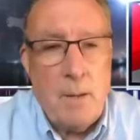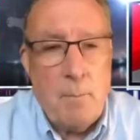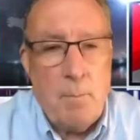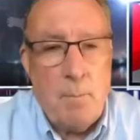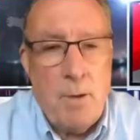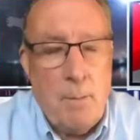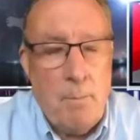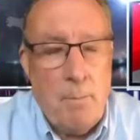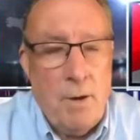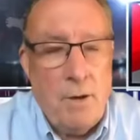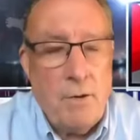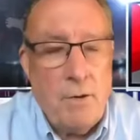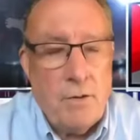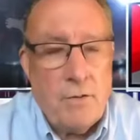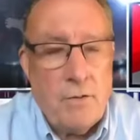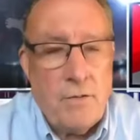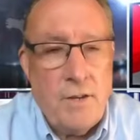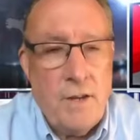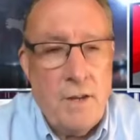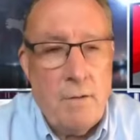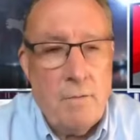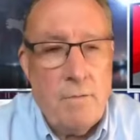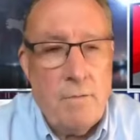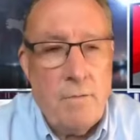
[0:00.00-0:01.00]
bit about
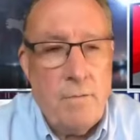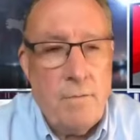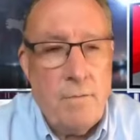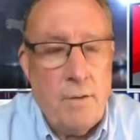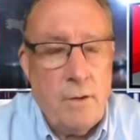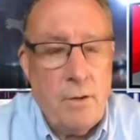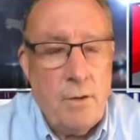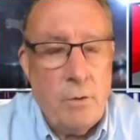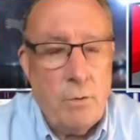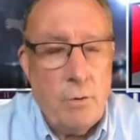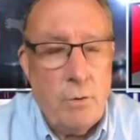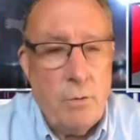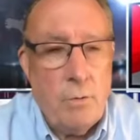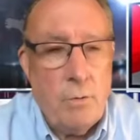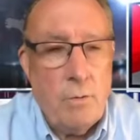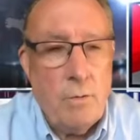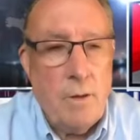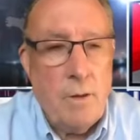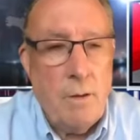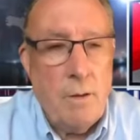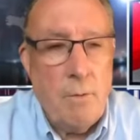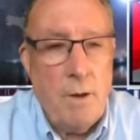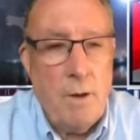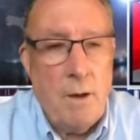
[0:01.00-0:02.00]
yourself, Hugo.
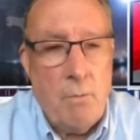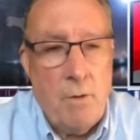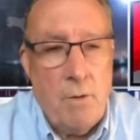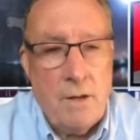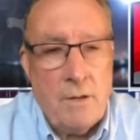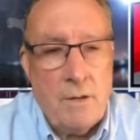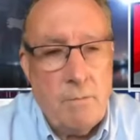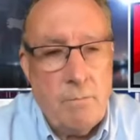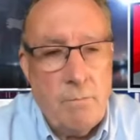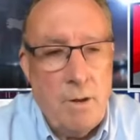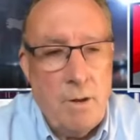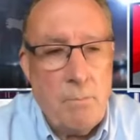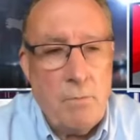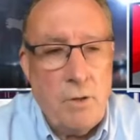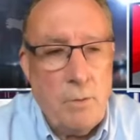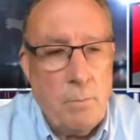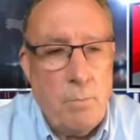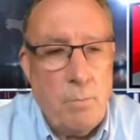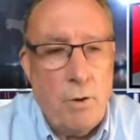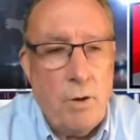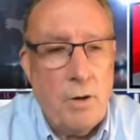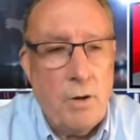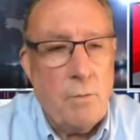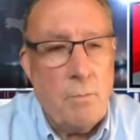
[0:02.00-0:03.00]
Where were you
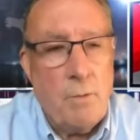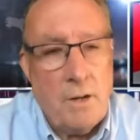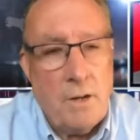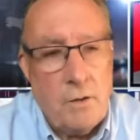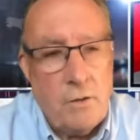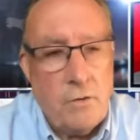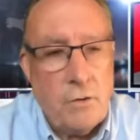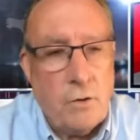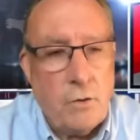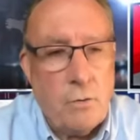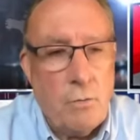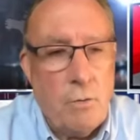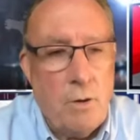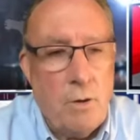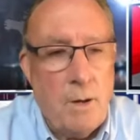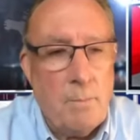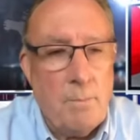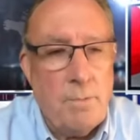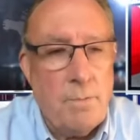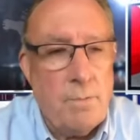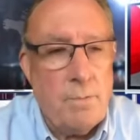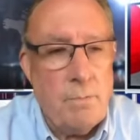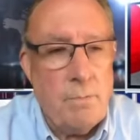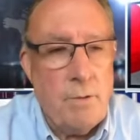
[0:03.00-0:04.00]
born? Where did you grow up?
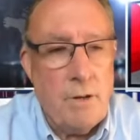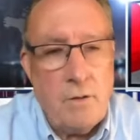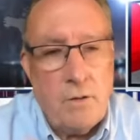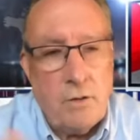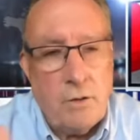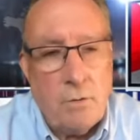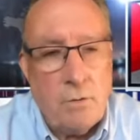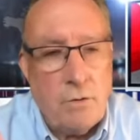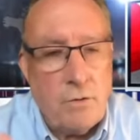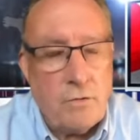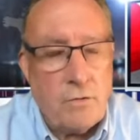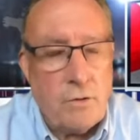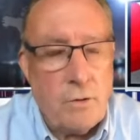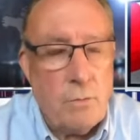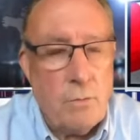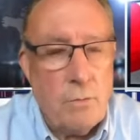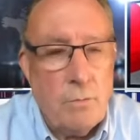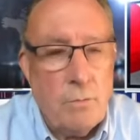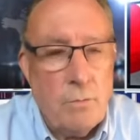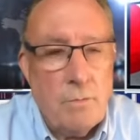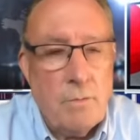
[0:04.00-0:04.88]
Where did you go to school?